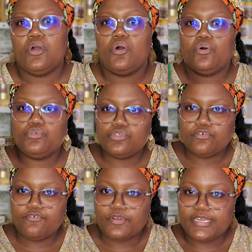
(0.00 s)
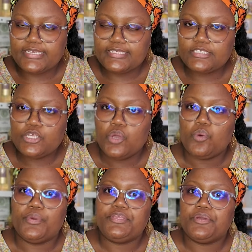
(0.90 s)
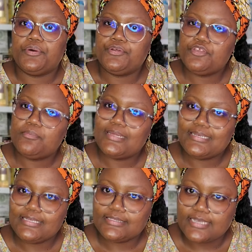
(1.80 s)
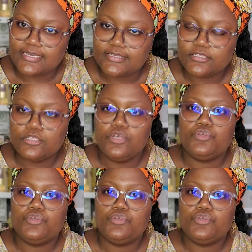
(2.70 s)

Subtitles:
Also, for ladies, when you're on your monthly cycle,